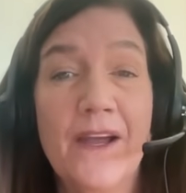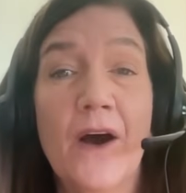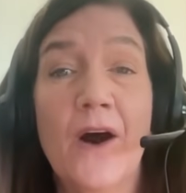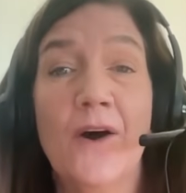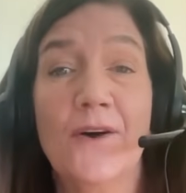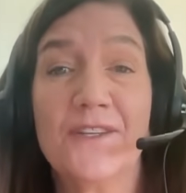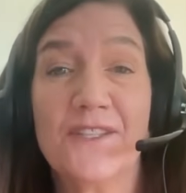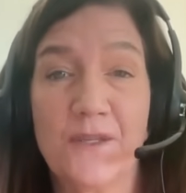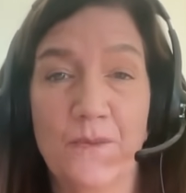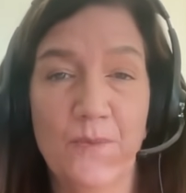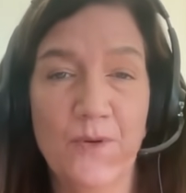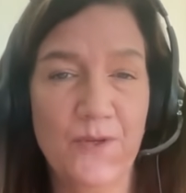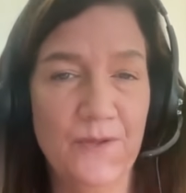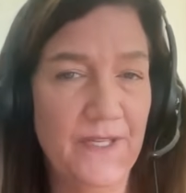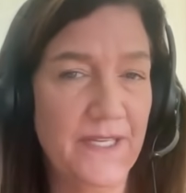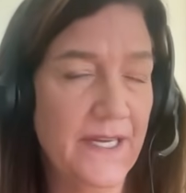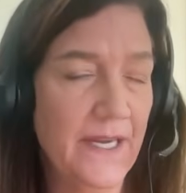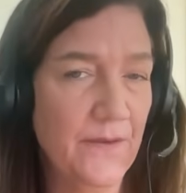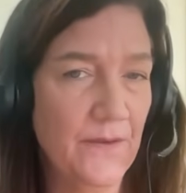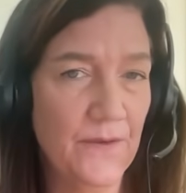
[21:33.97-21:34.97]
also pulled
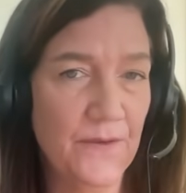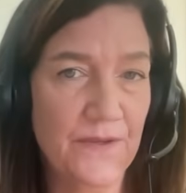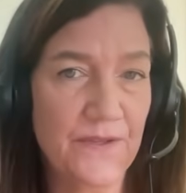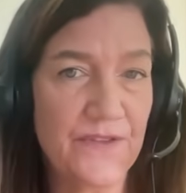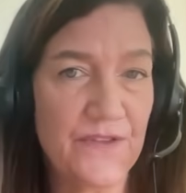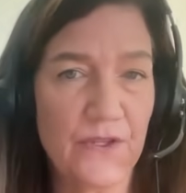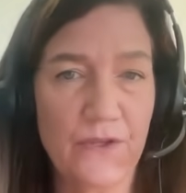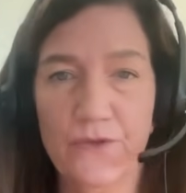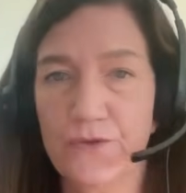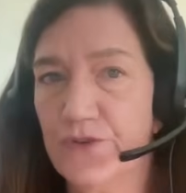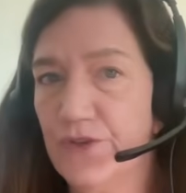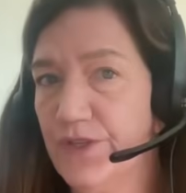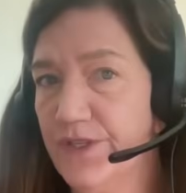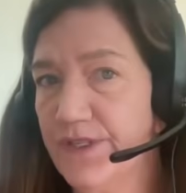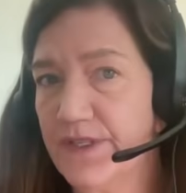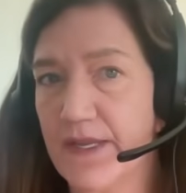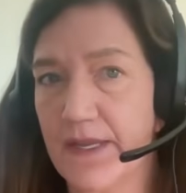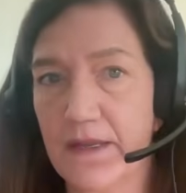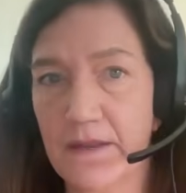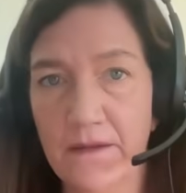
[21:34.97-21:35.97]
together the
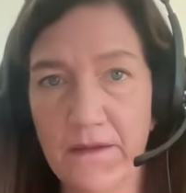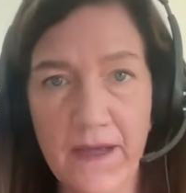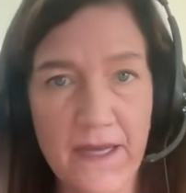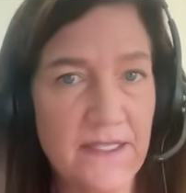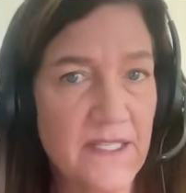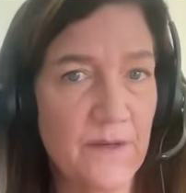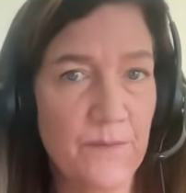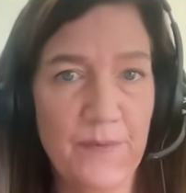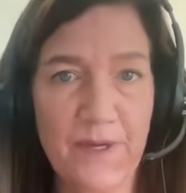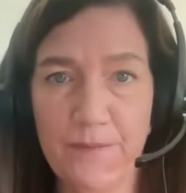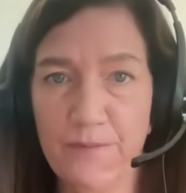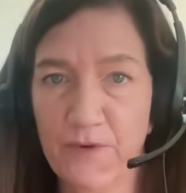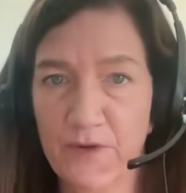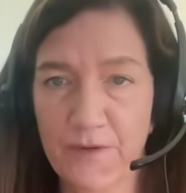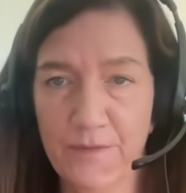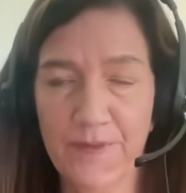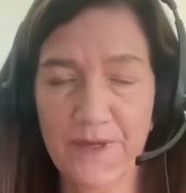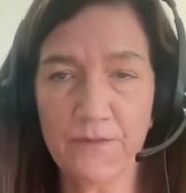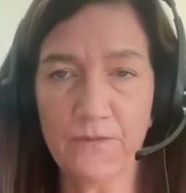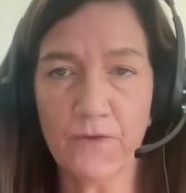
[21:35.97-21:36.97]
solutions that lots of people
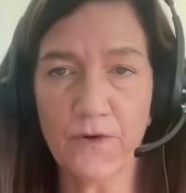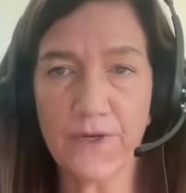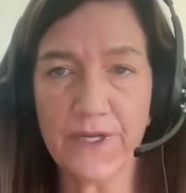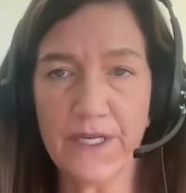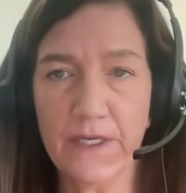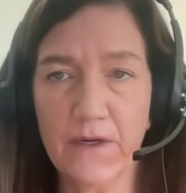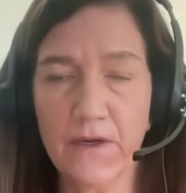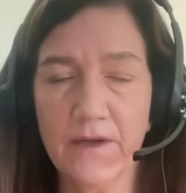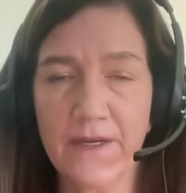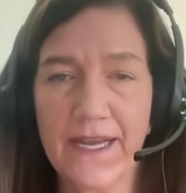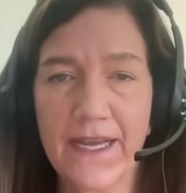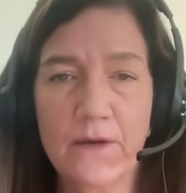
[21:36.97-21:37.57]
have been working on,